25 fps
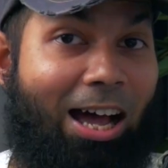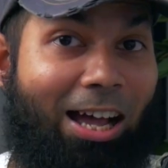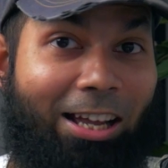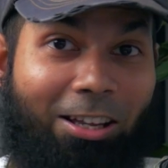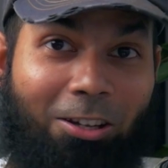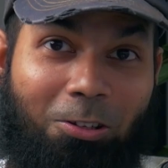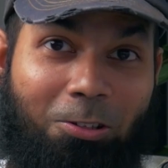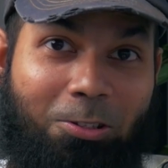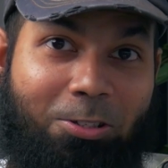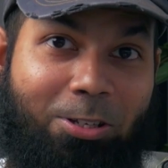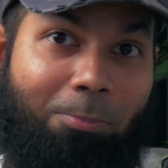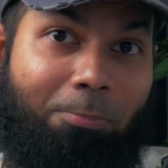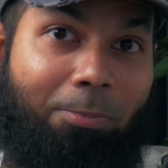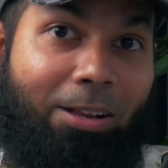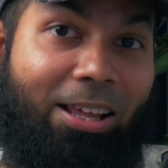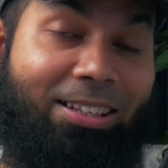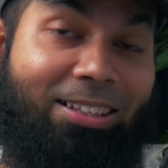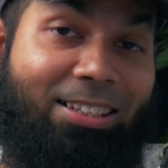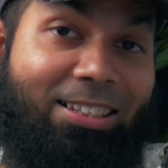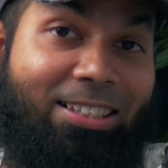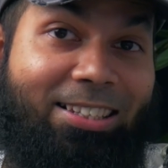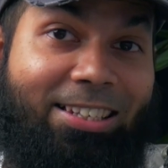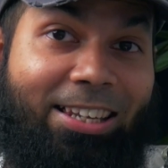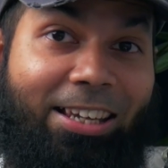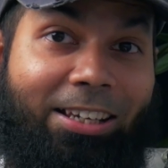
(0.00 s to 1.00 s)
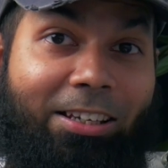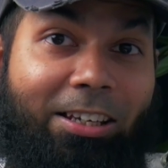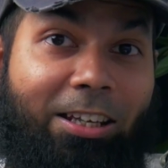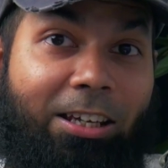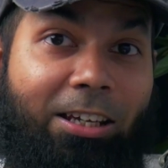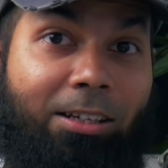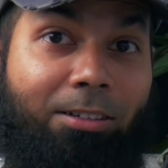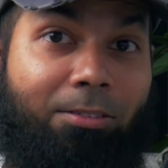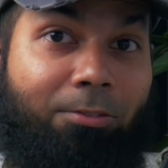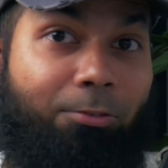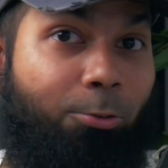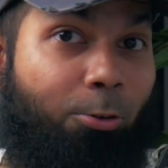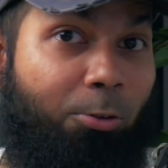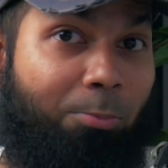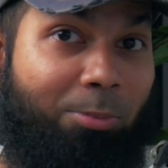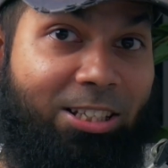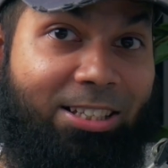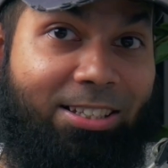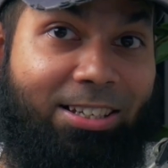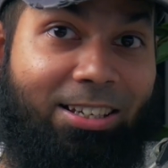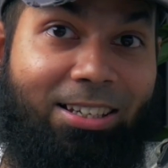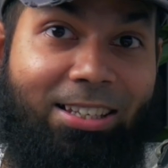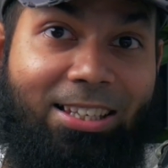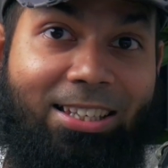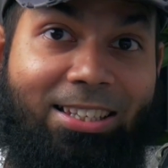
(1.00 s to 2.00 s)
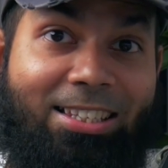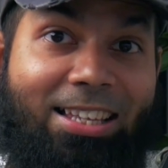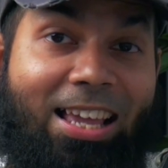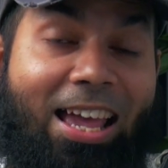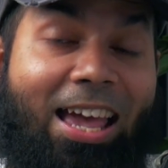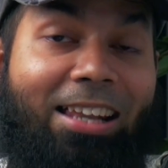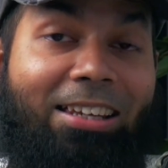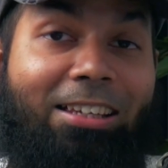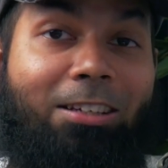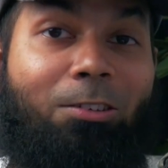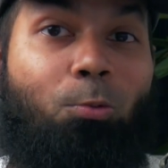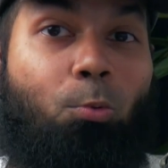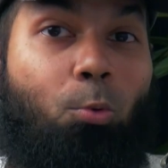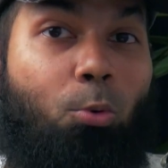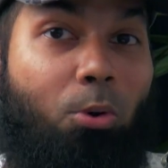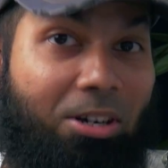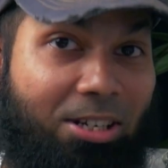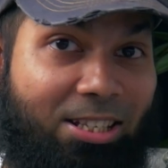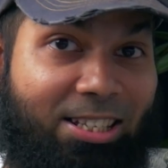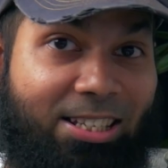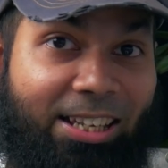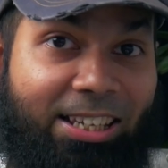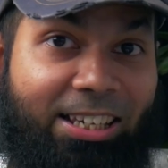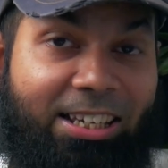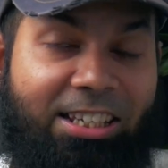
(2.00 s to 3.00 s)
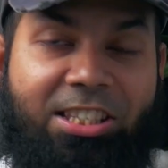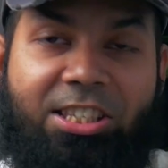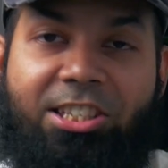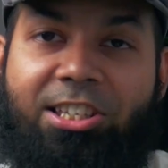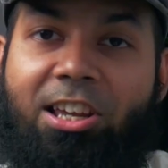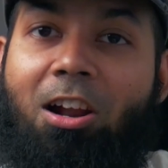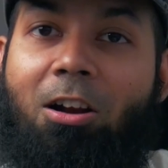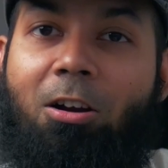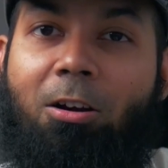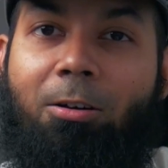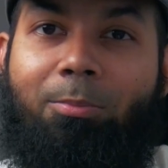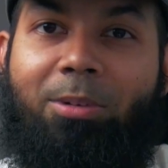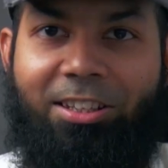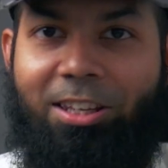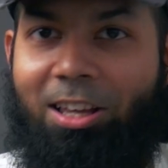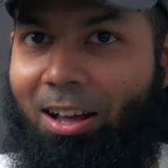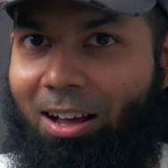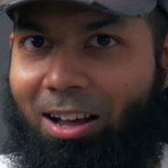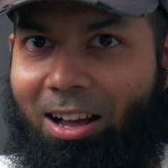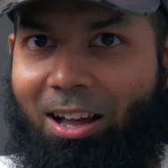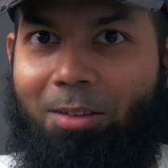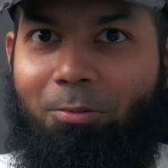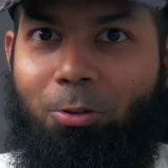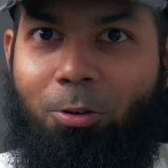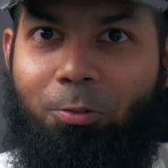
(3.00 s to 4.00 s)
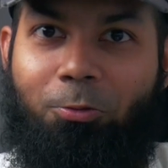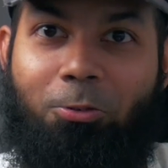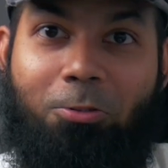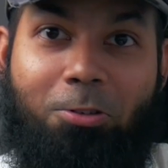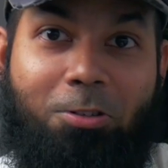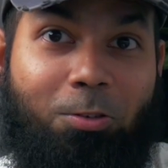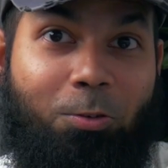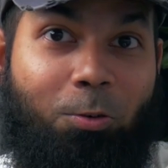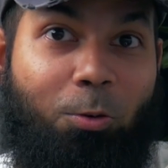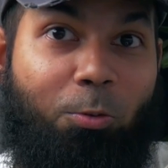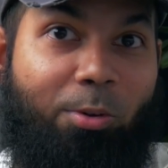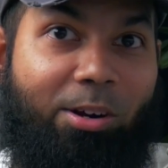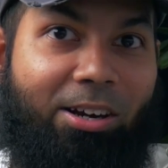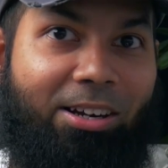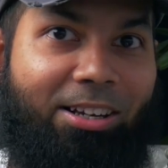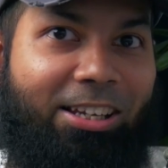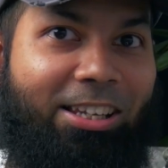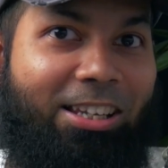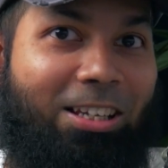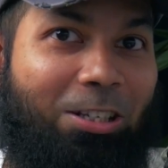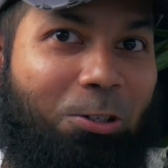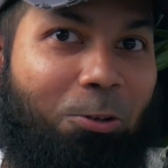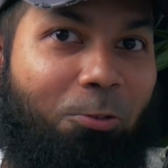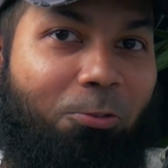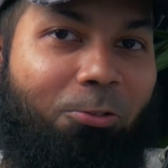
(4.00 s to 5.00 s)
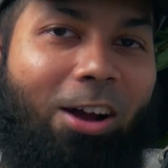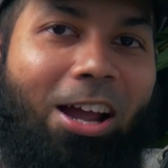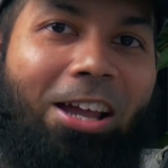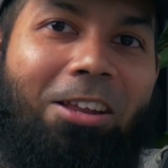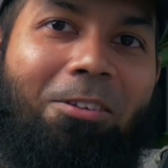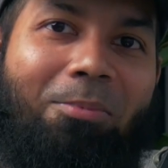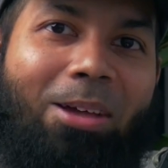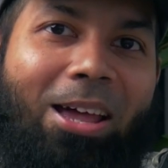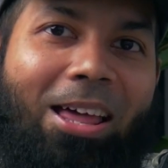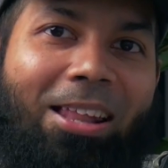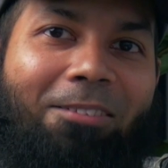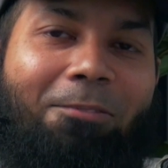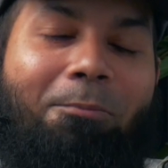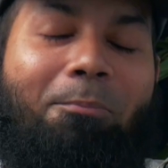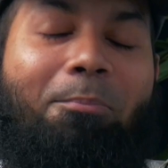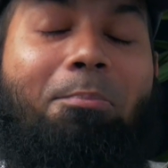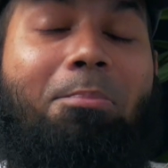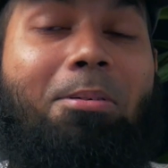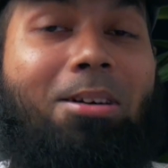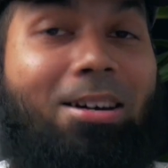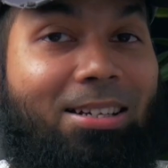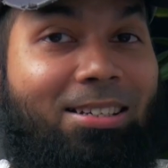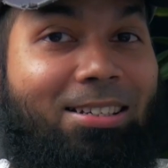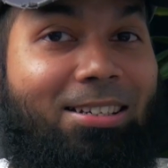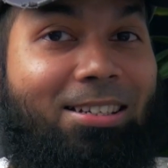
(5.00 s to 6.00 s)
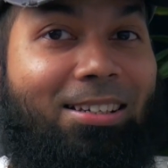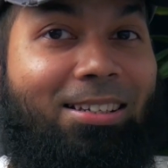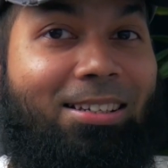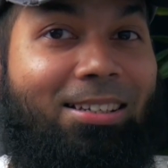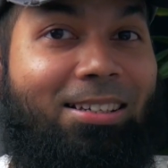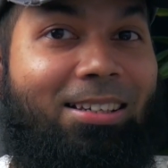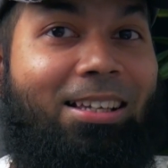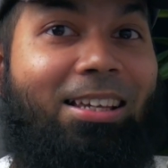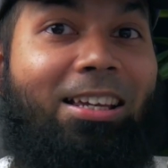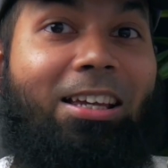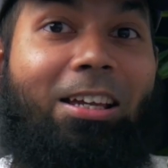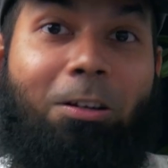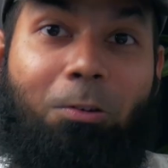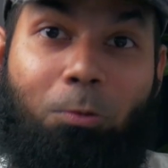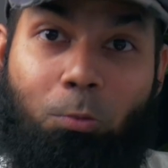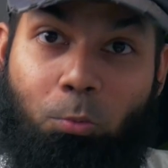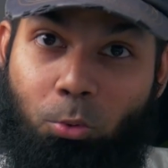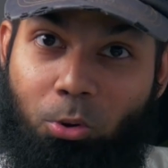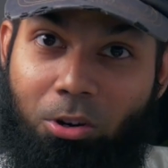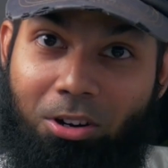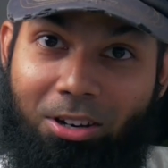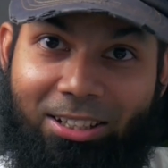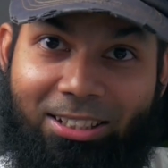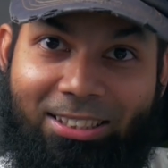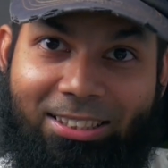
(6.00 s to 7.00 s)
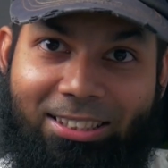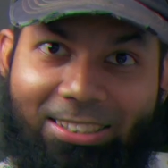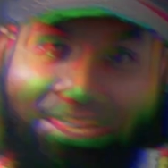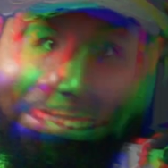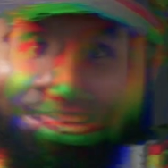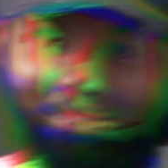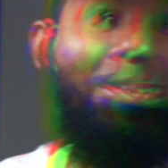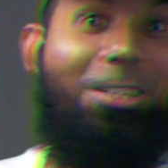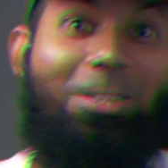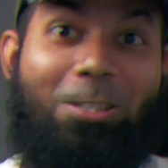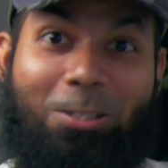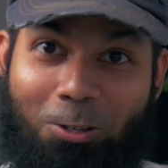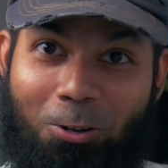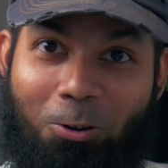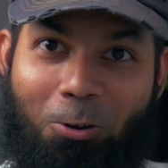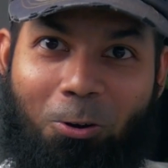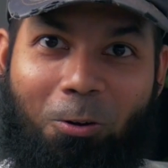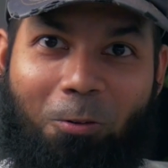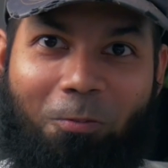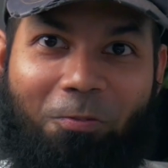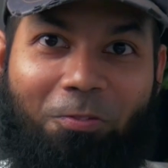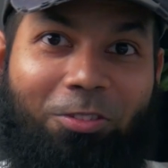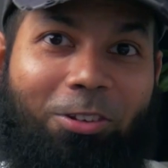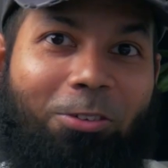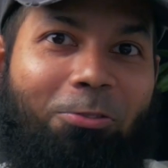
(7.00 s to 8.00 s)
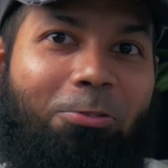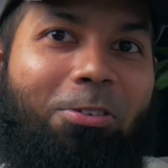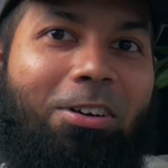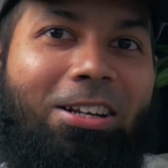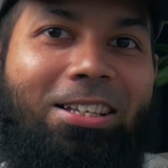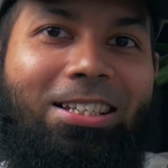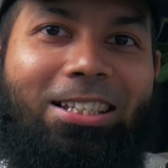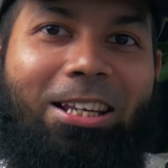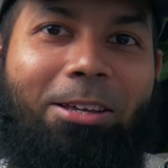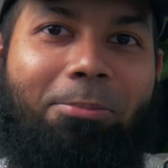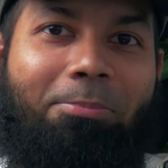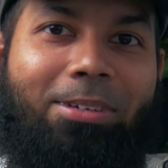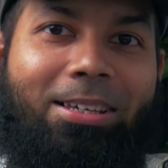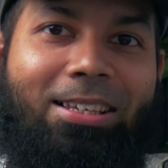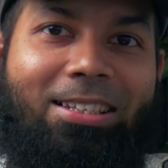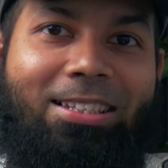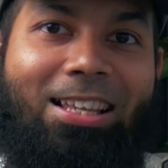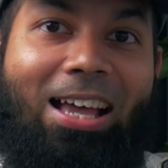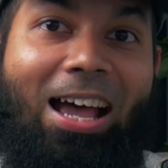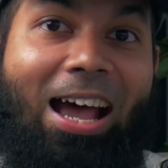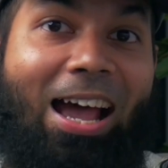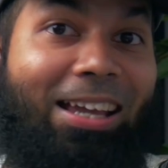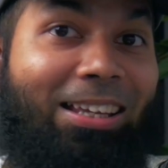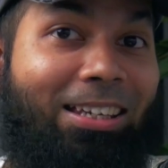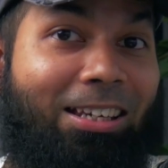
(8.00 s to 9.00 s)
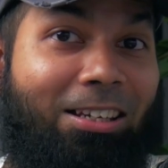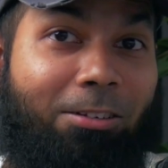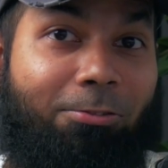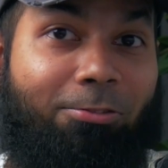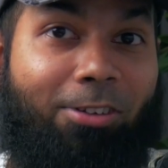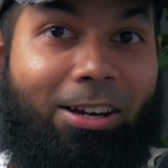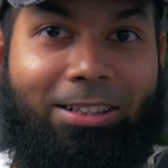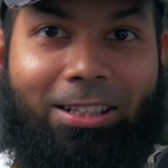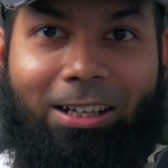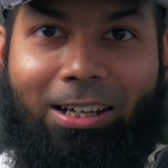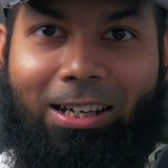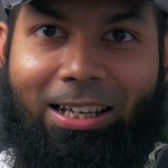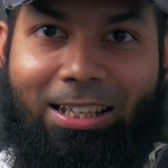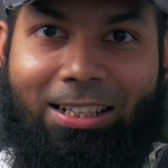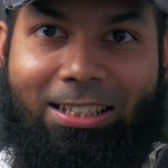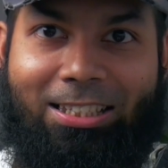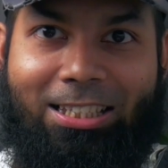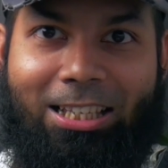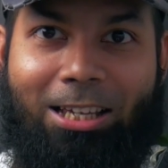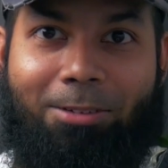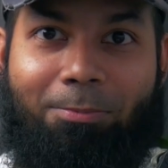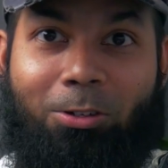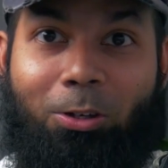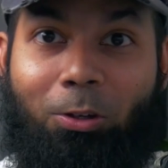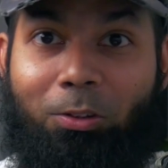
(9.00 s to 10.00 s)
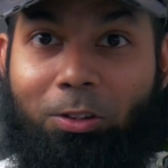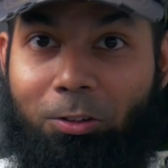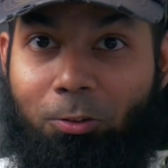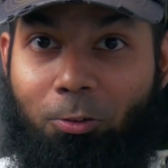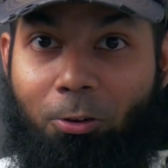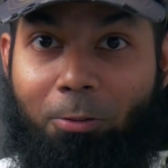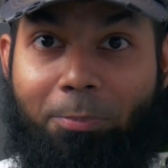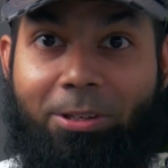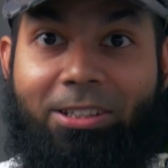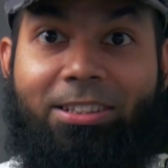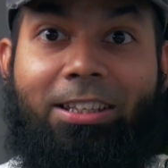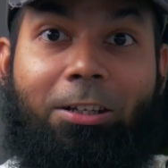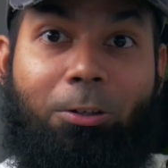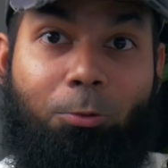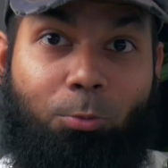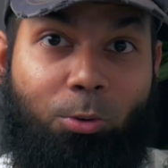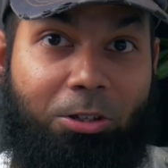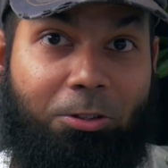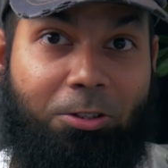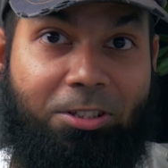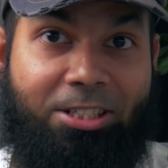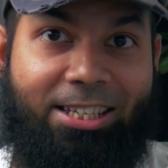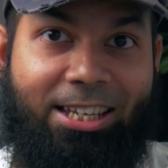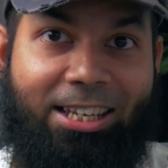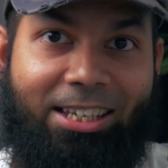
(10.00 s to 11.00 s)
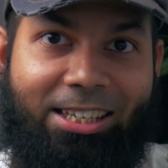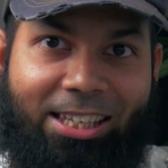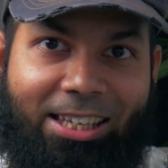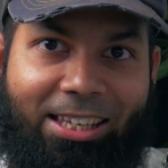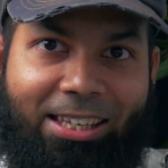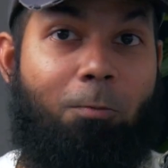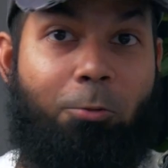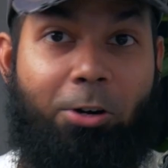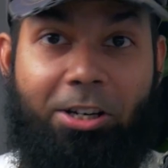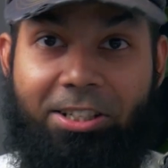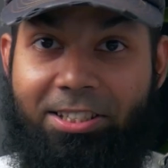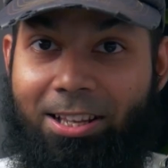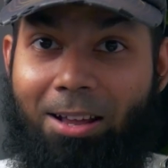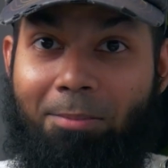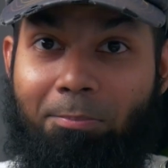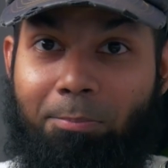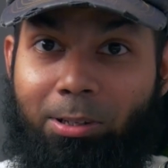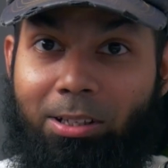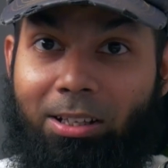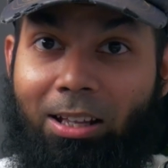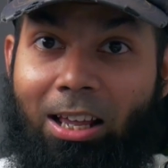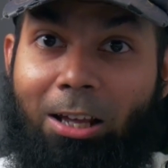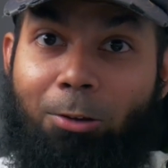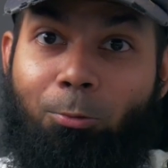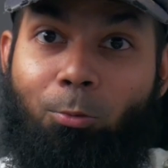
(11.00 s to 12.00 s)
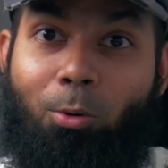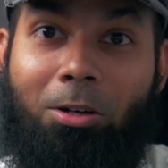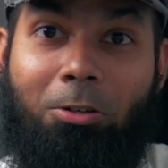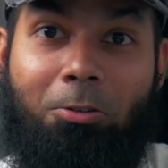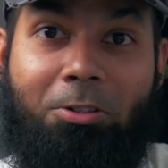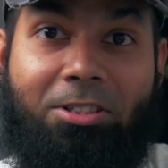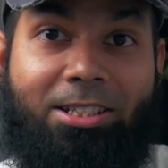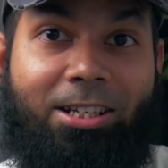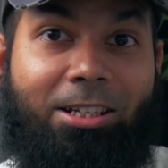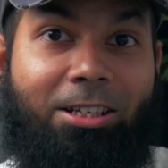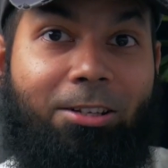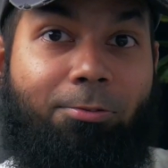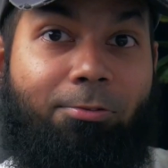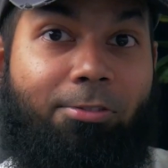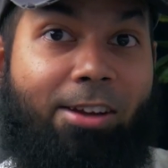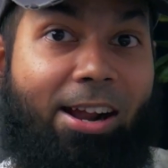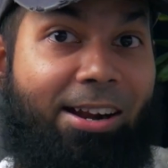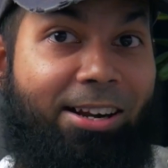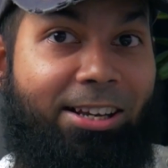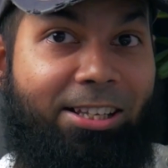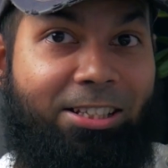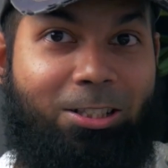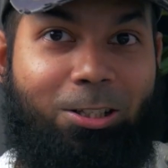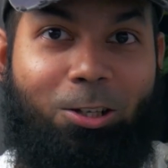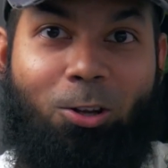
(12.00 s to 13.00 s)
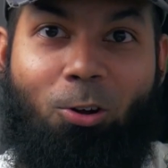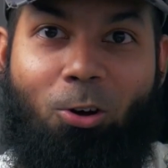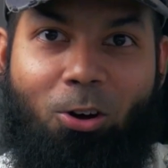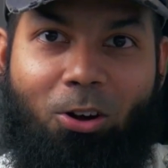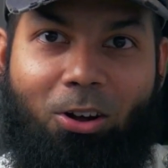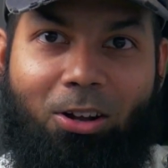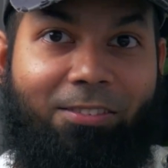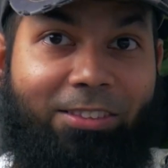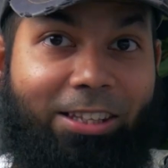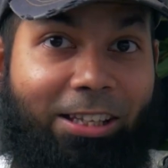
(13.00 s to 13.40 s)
I also applied this technique for my studies and it works like a charm. Yeah, I'm of course nowhere near to Feynman, but it works. So the first step is identify the concept or the topic that you want to study. For example, I want to study Faraday's law.